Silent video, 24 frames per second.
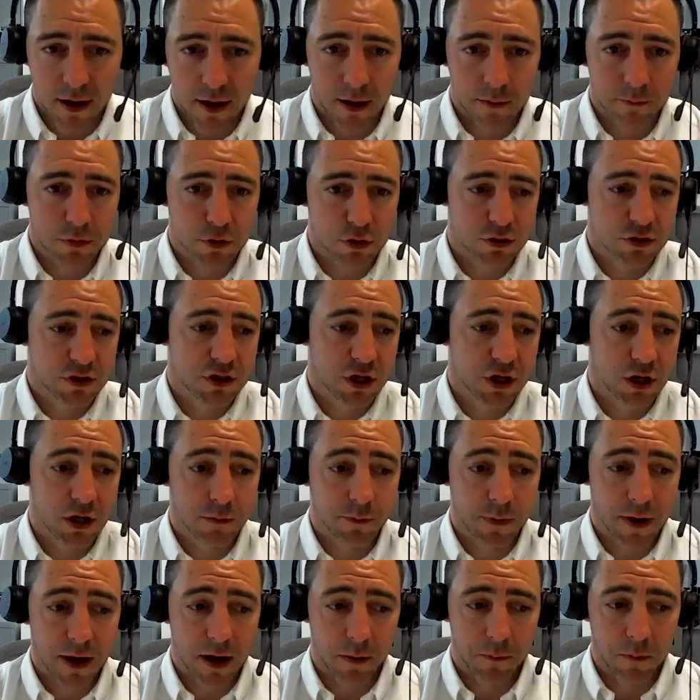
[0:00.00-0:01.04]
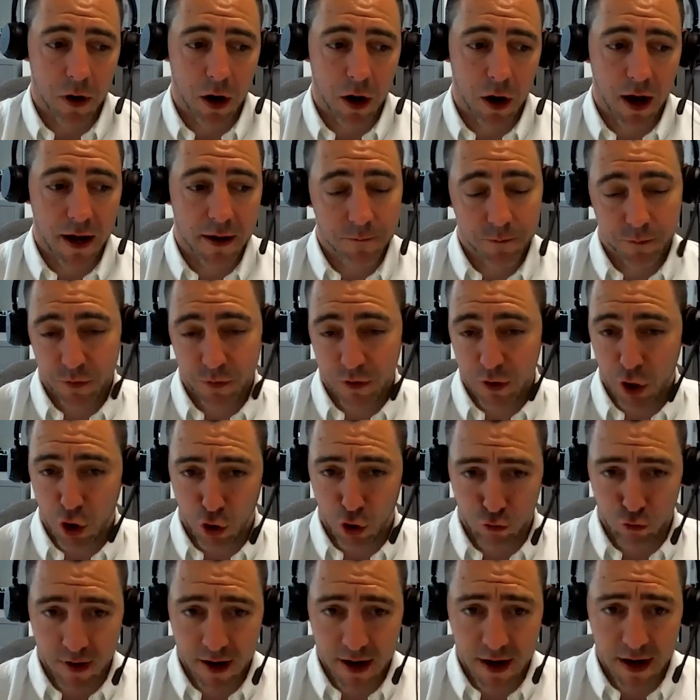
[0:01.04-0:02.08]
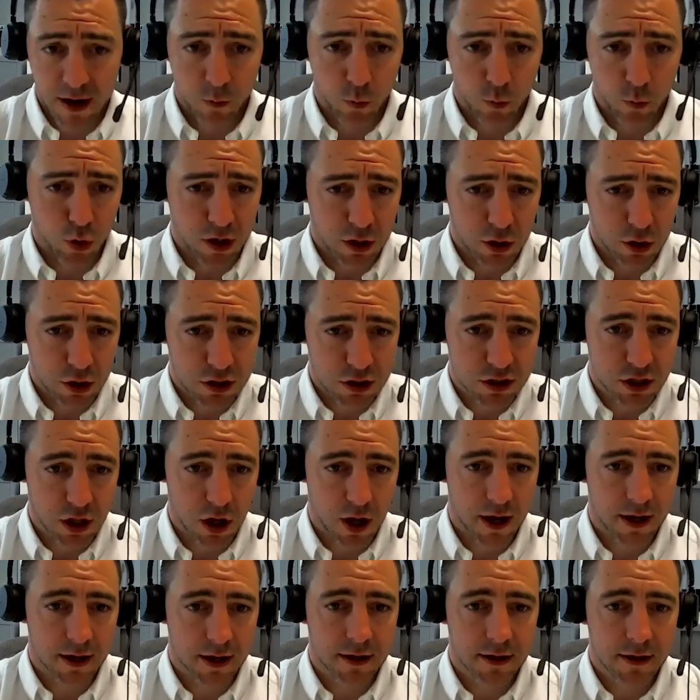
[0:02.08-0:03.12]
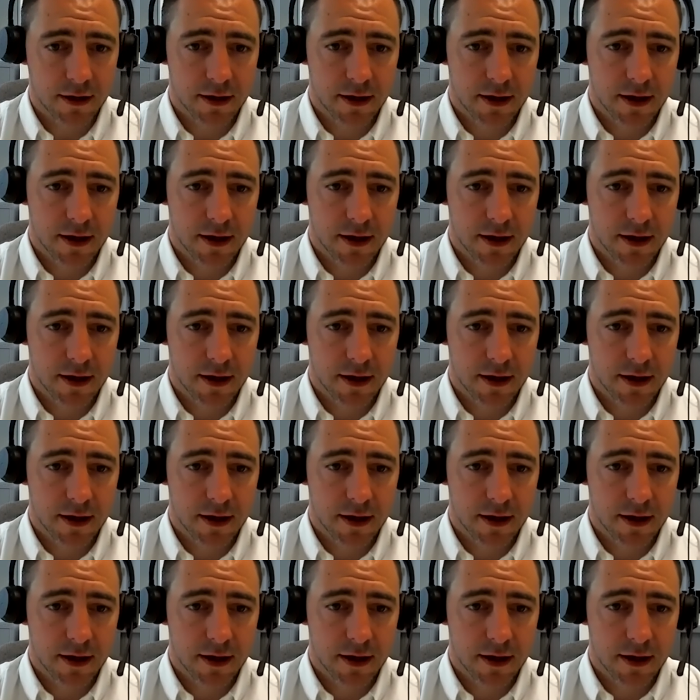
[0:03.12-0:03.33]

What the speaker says: I'm concerned about my career and what it looks like.